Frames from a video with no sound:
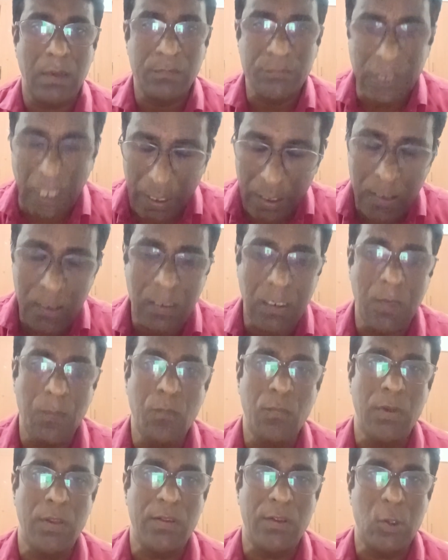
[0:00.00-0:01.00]
the
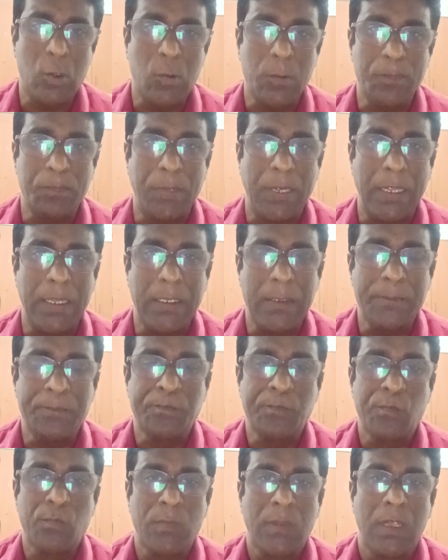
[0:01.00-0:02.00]
income received by
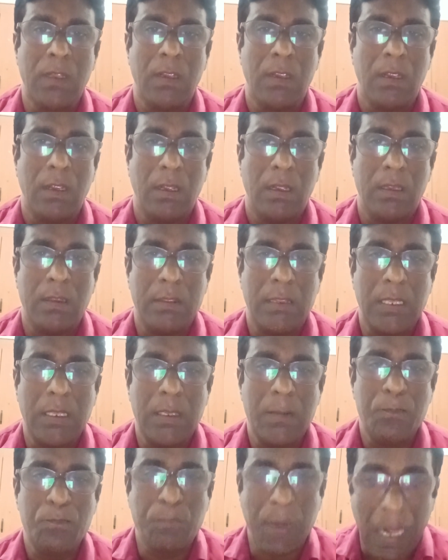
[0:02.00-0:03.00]

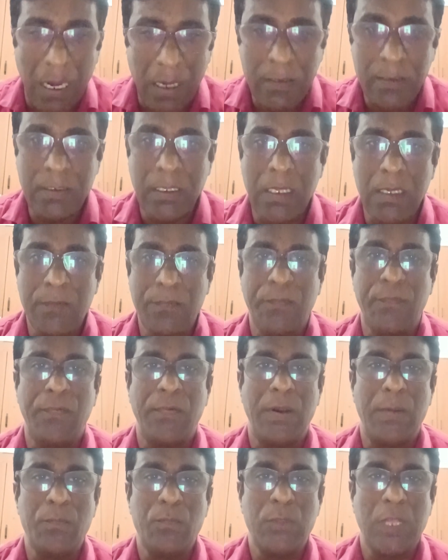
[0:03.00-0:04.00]
the partner
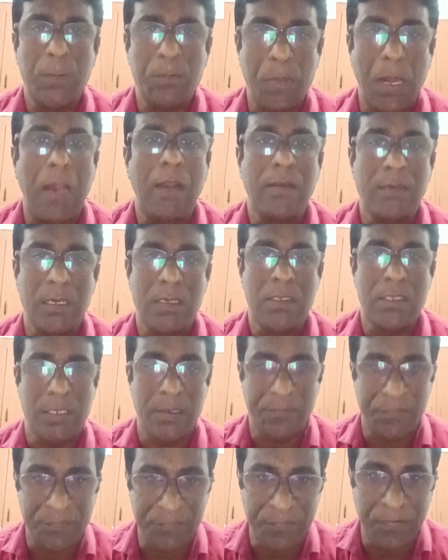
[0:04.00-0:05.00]
from the
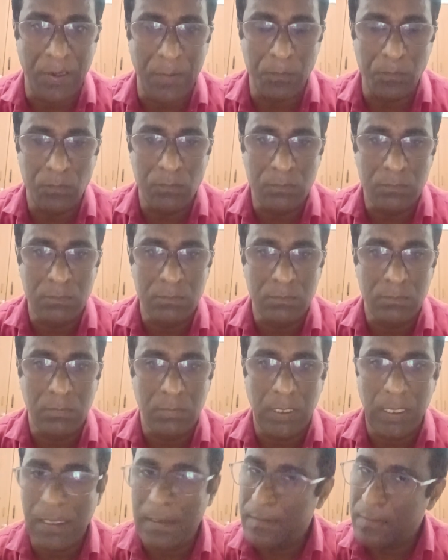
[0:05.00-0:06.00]
partnership firm
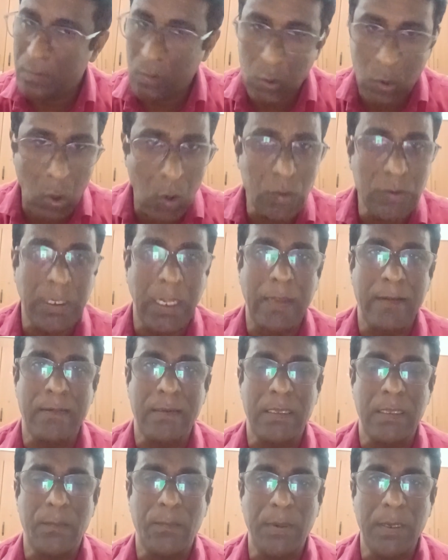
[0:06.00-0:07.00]
is not
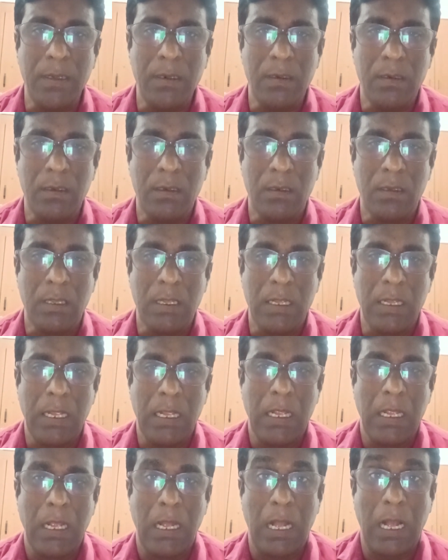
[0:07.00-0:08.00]
taxable.
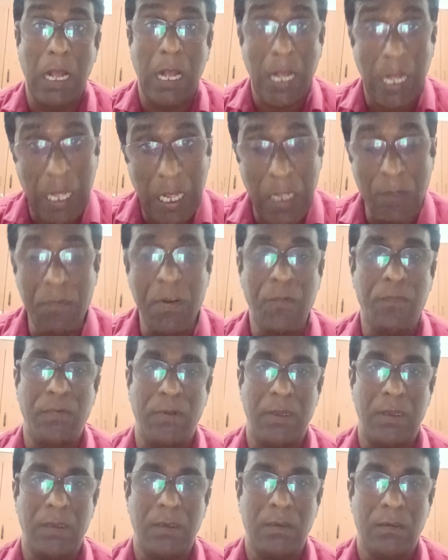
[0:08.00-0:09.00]

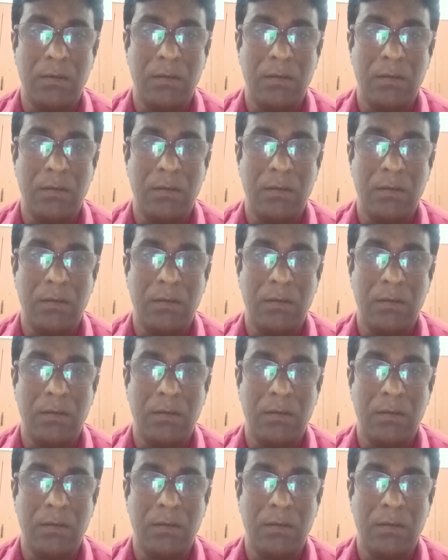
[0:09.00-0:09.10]
However,